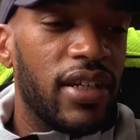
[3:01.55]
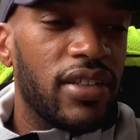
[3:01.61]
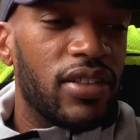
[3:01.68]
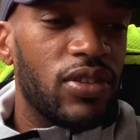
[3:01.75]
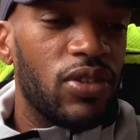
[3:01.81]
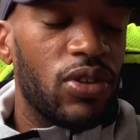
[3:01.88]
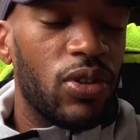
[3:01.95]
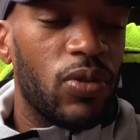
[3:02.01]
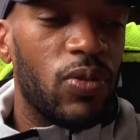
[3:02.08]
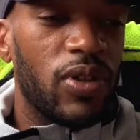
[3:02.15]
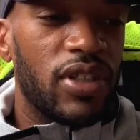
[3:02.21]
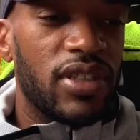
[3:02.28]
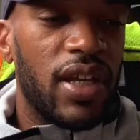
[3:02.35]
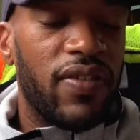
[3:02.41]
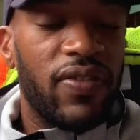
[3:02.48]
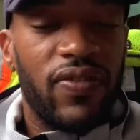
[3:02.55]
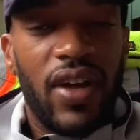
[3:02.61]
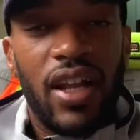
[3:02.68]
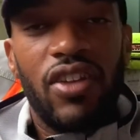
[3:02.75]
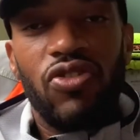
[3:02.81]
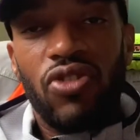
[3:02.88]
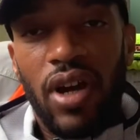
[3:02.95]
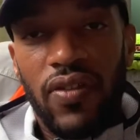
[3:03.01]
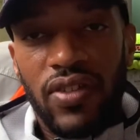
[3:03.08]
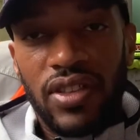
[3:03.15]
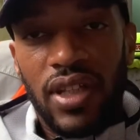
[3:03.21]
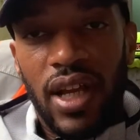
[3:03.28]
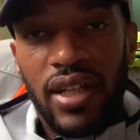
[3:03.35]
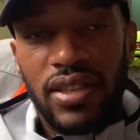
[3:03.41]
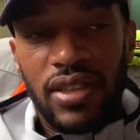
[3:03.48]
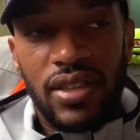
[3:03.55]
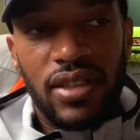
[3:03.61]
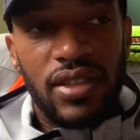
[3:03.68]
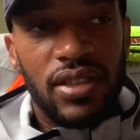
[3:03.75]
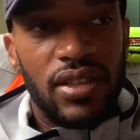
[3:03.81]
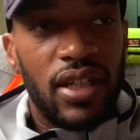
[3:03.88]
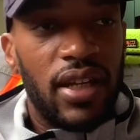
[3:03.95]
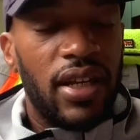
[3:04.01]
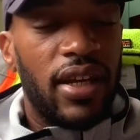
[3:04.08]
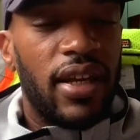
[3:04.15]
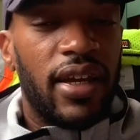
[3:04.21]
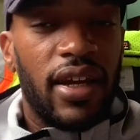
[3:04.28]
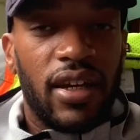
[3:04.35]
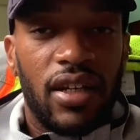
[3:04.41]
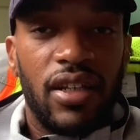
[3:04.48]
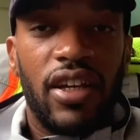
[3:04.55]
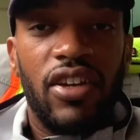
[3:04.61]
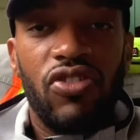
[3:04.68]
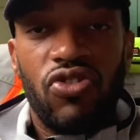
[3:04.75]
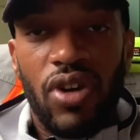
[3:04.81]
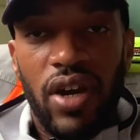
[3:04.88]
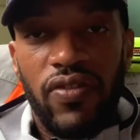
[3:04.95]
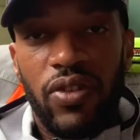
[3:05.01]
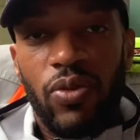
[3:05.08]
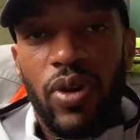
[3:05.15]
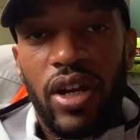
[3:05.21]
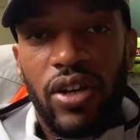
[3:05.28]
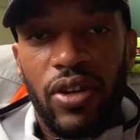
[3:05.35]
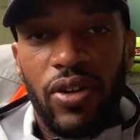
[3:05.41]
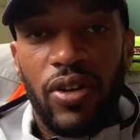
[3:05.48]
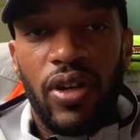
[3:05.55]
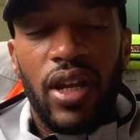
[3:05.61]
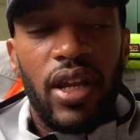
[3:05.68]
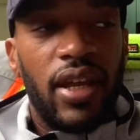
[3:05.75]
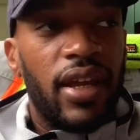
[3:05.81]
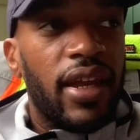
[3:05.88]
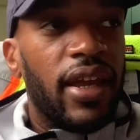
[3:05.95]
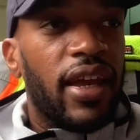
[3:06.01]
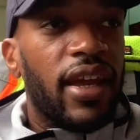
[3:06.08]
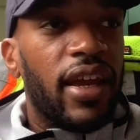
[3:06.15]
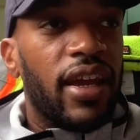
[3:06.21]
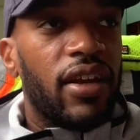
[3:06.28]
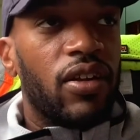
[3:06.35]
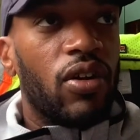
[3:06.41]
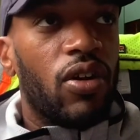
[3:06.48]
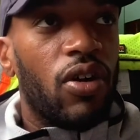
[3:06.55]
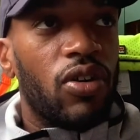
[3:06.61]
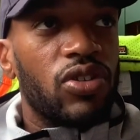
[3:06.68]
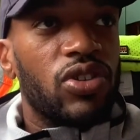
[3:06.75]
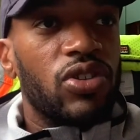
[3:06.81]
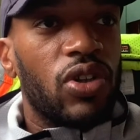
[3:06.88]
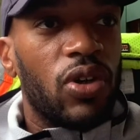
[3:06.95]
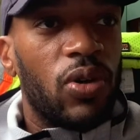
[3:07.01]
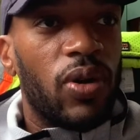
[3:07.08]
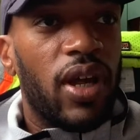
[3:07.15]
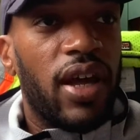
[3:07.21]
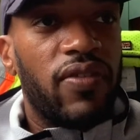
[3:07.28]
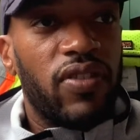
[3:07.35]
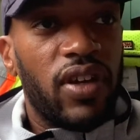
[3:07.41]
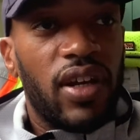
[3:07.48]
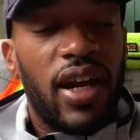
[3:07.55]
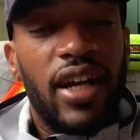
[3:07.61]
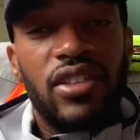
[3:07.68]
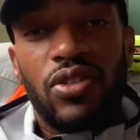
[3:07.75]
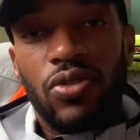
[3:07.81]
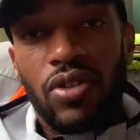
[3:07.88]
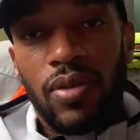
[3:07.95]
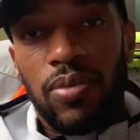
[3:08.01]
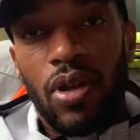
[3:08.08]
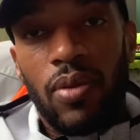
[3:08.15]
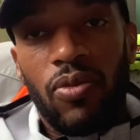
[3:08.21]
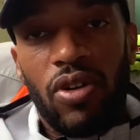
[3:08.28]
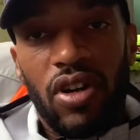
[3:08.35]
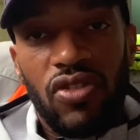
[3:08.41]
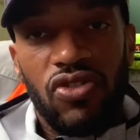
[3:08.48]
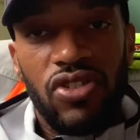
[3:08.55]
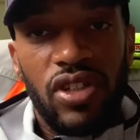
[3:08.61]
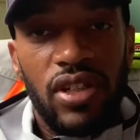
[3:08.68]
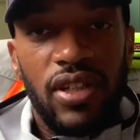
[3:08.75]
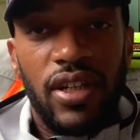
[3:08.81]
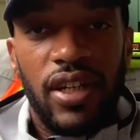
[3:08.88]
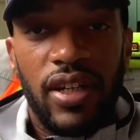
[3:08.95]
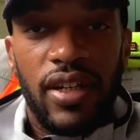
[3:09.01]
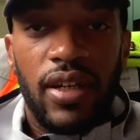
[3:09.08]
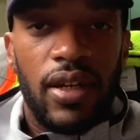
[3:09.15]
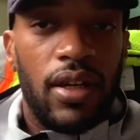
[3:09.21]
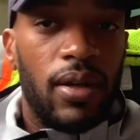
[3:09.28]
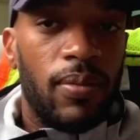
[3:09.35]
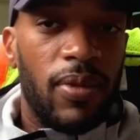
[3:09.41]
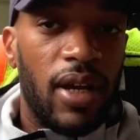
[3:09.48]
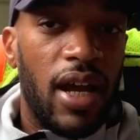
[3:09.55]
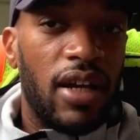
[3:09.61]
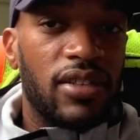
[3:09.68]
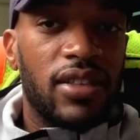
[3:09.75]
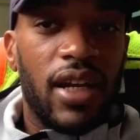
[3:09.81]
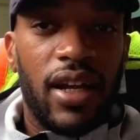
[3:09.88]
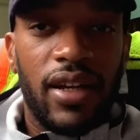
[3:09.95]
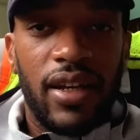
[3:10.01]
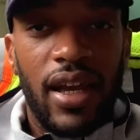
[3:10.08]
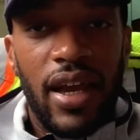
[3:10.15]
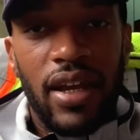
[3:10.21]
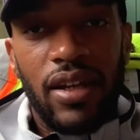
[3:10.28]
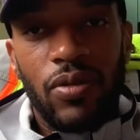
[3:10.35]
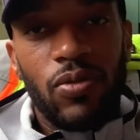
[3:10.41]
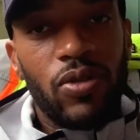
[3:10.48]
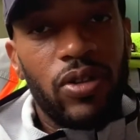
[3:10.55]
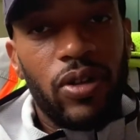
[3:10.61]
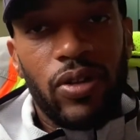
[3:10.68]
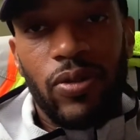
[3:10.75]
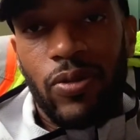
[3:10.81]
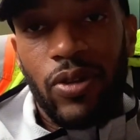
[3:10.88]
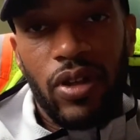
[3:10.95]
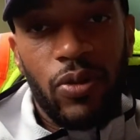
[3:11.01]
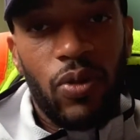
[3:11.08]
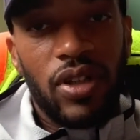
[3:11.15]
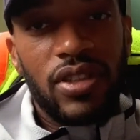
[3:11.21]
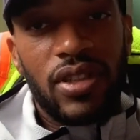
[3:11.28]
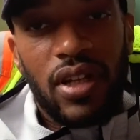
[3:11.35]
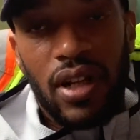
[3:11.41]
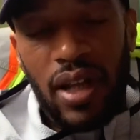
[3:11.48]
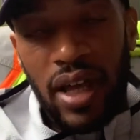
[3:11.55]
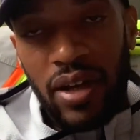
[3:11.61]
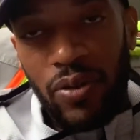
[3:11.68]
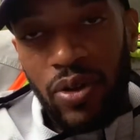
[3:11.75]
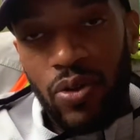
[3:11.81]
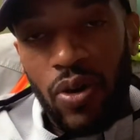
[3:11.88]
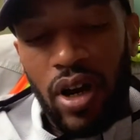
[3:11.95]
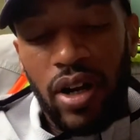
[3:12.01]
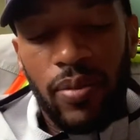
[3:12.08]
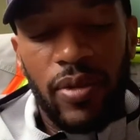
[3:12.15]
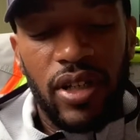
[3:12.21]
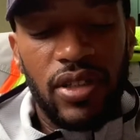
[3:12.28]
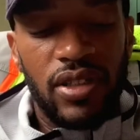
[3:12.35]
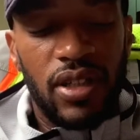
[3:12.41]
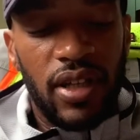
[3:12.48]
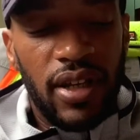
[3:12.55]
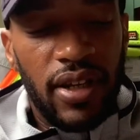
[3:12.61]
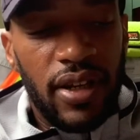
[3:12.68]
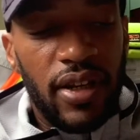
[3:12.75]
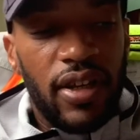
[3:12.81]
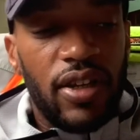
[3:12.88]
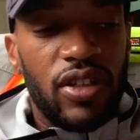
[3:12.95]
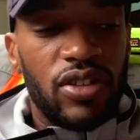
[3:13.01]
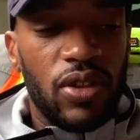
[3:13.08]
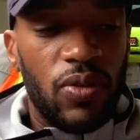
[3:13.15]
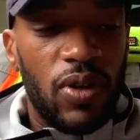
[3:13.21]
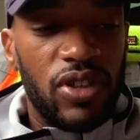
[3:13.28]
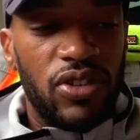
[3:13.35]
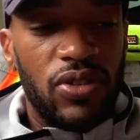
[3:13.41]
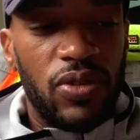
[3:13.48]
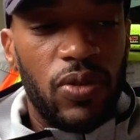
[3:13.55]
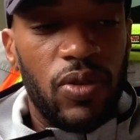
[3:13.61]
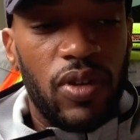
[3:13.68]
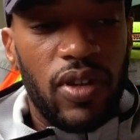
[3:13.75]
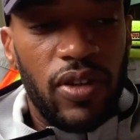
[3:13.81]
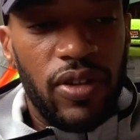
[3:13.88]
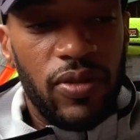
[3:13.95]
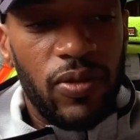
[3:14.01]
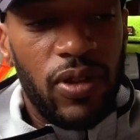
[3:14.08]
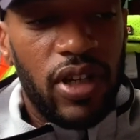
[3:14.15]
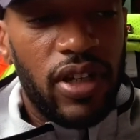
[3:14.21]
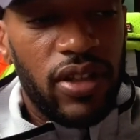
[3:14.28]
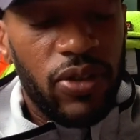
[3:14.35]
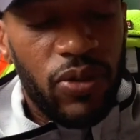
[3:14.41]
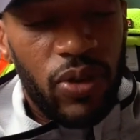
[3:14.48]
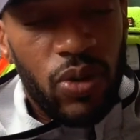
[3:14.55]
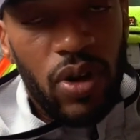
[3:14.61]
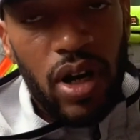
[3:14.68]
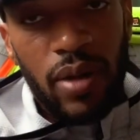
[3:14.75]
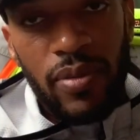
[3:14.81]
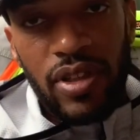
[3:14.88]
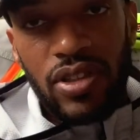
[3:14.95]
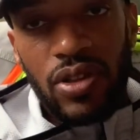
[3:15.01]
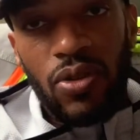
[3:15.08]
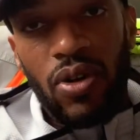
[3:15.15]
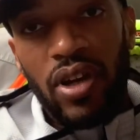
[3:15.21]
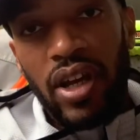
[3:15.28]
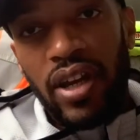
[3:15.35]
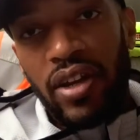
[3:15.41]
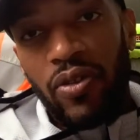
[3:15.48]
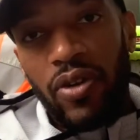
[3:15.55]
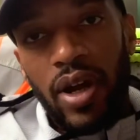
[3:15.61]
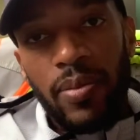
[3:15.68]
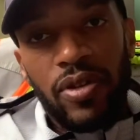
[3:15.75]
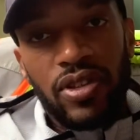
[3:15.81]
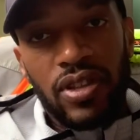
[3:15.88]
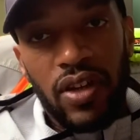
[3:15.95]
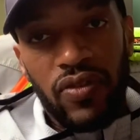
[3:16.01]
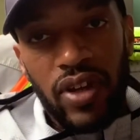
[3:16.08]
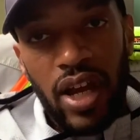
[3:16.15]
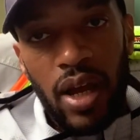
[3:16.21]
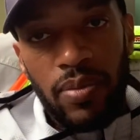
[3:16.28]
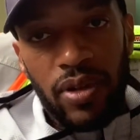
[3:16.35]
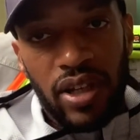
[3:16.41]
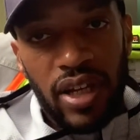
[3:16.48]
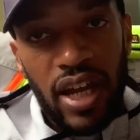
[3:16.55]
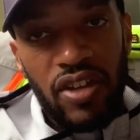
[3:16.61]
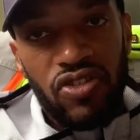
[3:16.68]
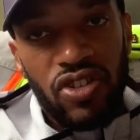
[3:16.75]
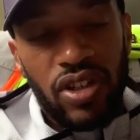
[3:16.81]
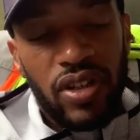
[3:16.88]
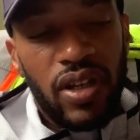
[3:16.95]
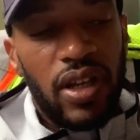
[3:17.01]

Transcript: to do was have a valid driver's license, a clean driving record, and also have a high school diploma or GED. But outside of that, it really wasn't a lot of requirements. So once you look at the requirements, go ahead and grab yourself an application.